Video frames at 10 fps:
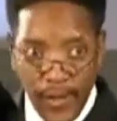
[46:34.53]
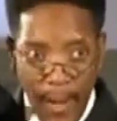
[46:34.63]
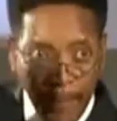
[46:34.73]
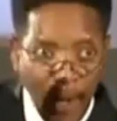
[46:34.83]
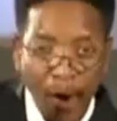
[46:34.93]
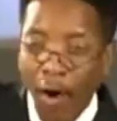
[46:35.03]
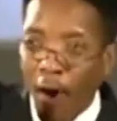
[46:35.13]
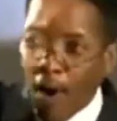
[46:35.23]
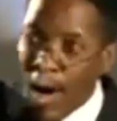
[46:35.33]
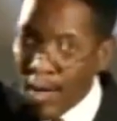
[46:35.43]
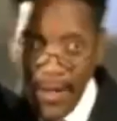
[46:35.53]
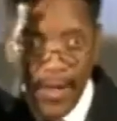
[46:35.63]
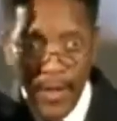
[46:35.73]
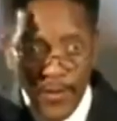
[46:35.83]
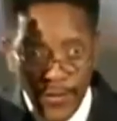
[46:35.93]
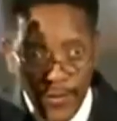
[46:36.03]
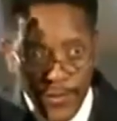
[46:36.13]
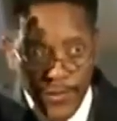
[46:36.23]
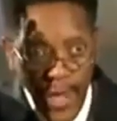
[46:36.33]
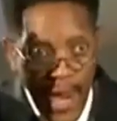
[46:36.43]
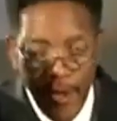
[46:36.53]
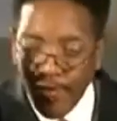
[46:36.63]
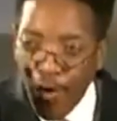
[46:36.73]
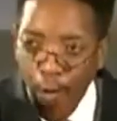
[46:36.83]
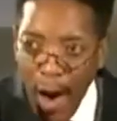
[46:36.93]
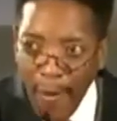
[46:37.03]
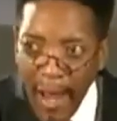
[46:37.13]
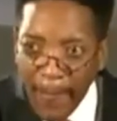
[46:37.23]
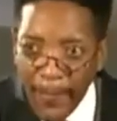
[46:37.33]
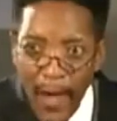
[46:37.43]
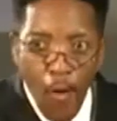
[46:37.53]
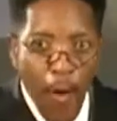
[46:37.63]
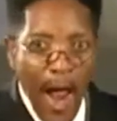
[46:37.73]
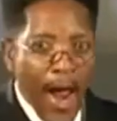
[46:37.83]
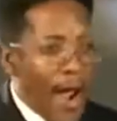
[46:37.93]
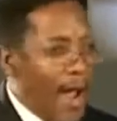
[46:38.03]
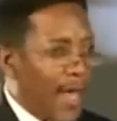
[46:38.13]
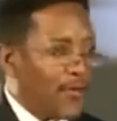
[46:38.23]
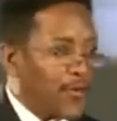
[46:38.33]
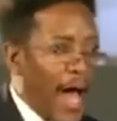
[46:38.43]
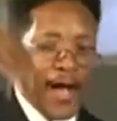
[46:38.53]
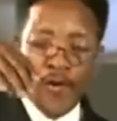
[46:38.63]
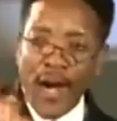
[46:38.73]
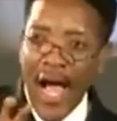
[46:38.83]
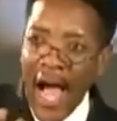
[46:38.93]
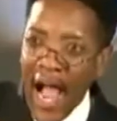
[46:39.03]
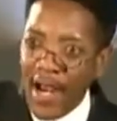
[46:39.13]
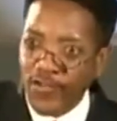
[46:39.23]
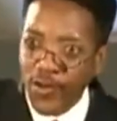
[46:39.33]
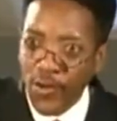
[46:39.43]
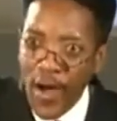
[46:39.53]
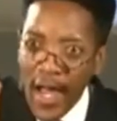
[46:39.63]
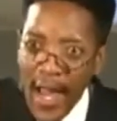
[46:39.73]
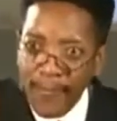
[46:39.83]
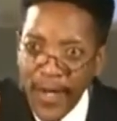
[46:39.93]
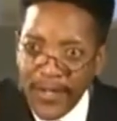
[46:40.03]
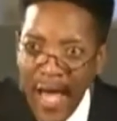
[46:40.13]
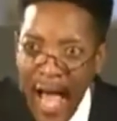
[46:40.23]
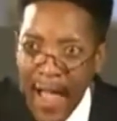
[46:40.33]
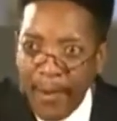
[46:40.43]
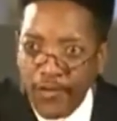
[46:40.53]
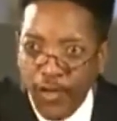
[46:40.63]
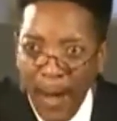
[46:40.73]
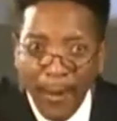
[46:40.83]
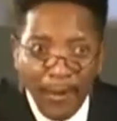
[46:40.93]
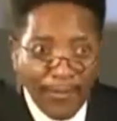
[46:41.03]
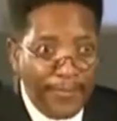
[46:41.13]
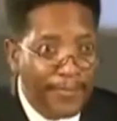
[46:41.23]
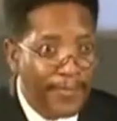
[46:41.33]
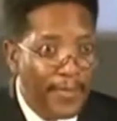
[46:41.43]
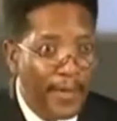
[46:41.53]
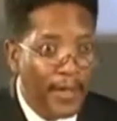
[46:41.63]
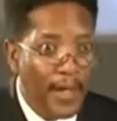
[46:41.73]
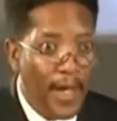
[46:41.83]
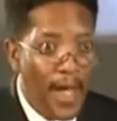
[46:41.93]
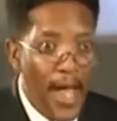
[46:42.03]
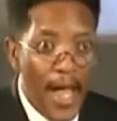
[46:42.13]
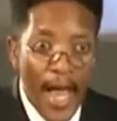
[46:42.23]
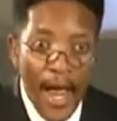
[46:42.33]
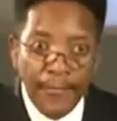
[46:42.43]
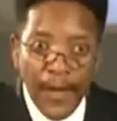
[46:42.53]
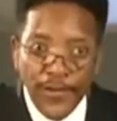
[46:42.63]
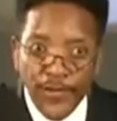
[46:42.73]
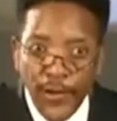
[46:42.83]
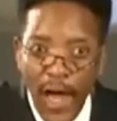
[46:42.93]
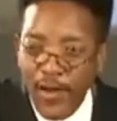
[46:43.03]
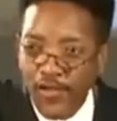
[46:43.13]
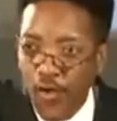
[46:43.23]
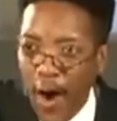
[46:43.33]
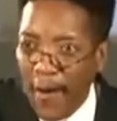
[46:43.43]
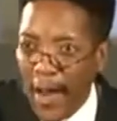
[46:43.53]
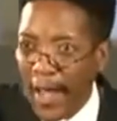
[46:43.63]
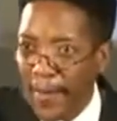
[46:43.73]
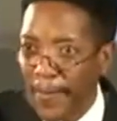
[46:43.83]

Temple or sanctuary. Where is God going to hide you in the time of trouble? In the sanctuary.